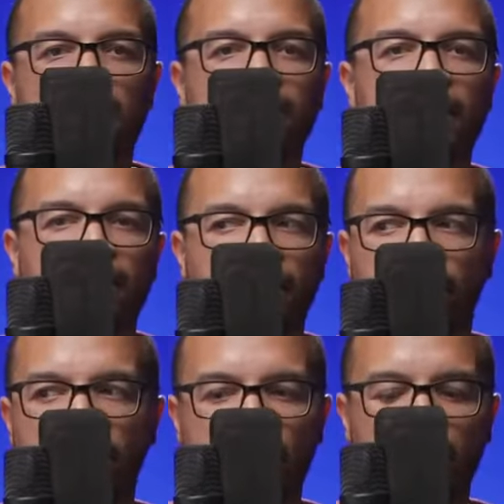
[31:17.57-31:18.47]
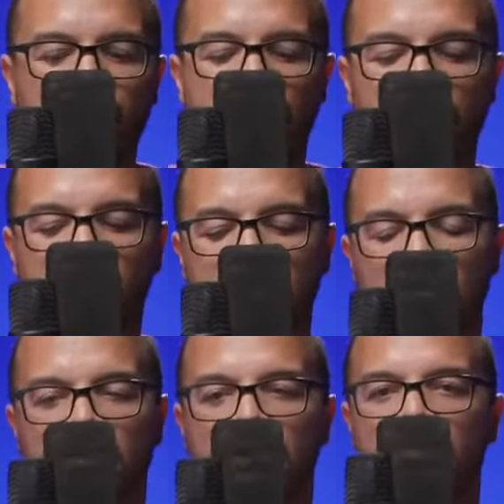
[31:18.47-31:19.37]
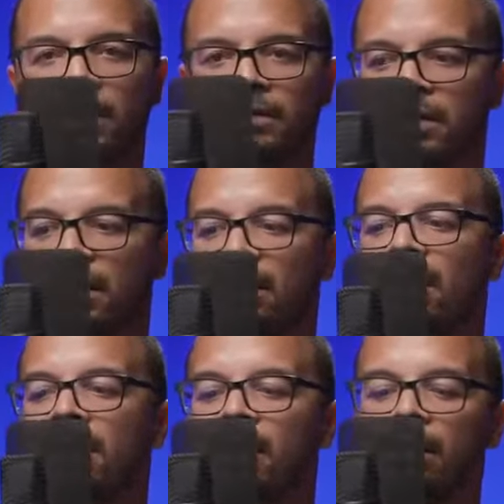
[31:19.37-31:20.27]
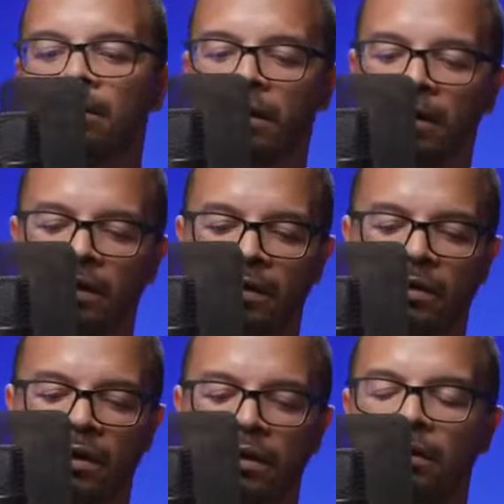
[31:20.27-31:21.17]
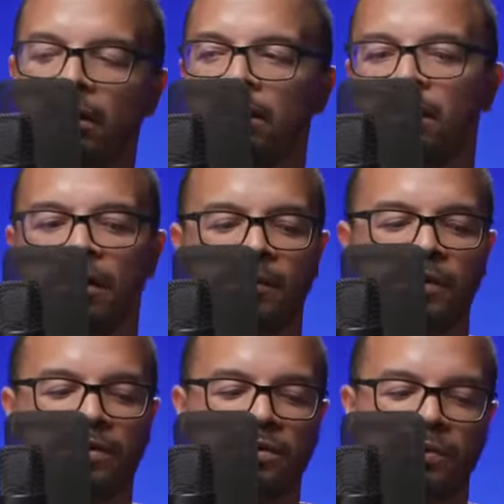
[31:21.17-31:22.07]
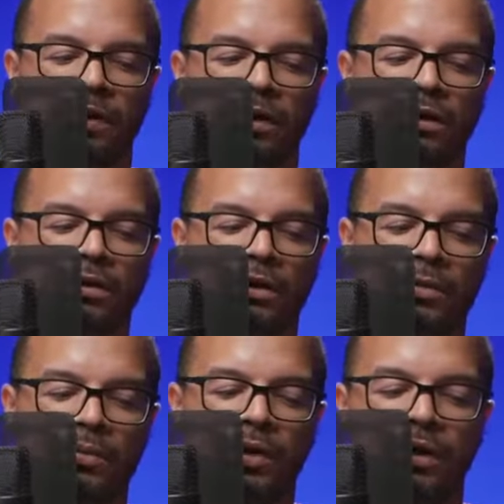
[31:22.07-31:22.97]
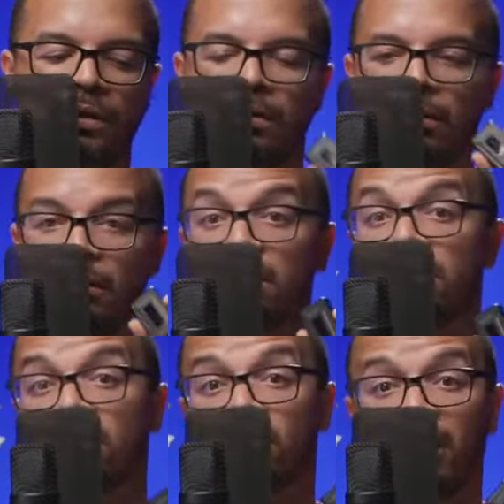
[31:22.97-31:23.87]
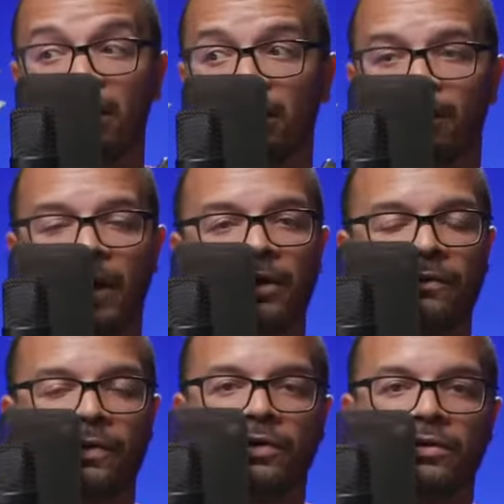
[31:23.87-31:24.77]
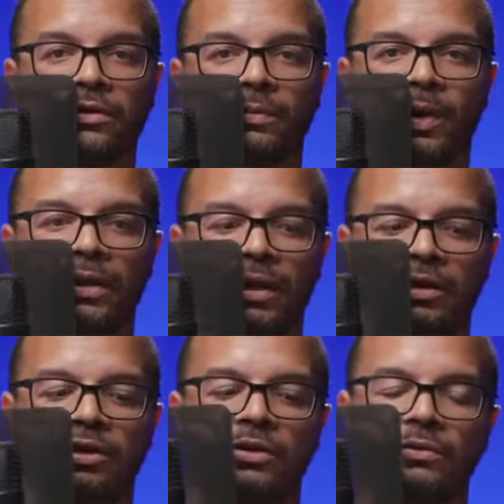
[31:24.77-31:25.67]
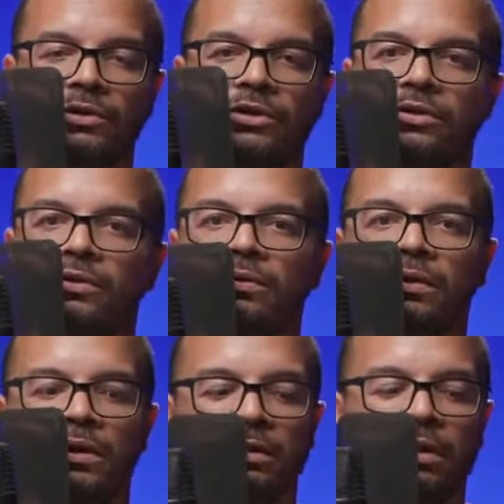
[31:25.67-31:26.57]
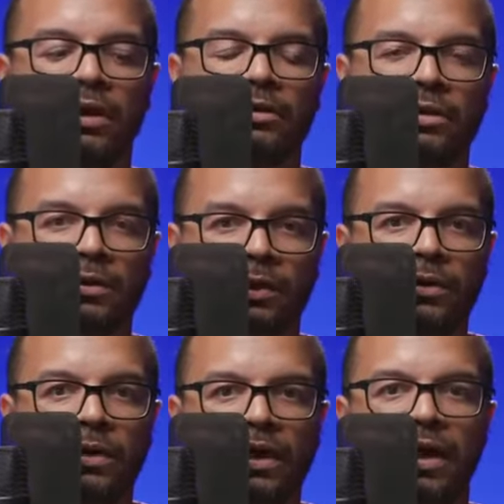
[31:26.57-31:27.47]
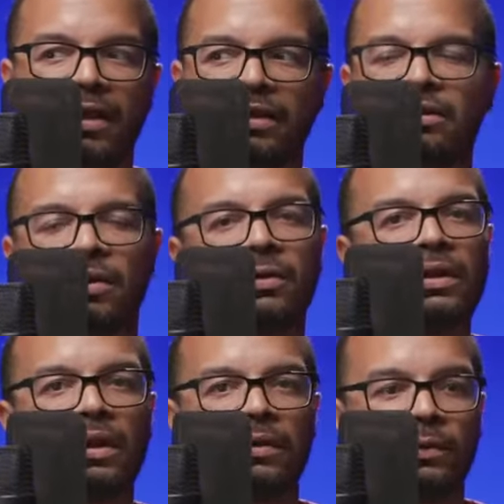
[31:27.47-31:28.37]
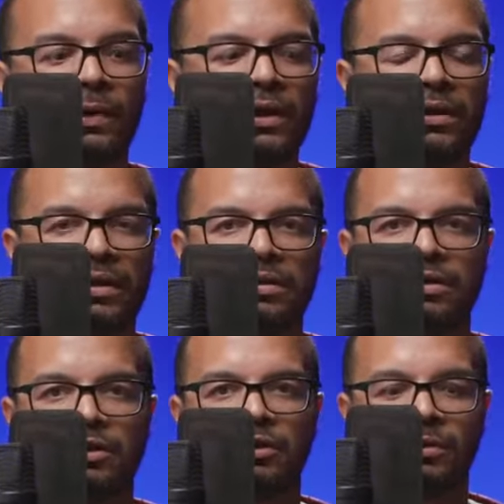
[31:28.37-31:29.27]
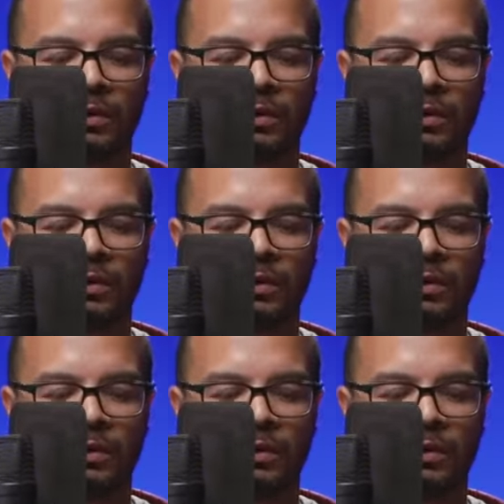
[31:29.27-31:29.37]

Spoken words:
I've got a video about this on my channel that I'll link in the comments as well. But these are great little microphones, but they don't do internal recording. And that's the only thing it really doesn't do.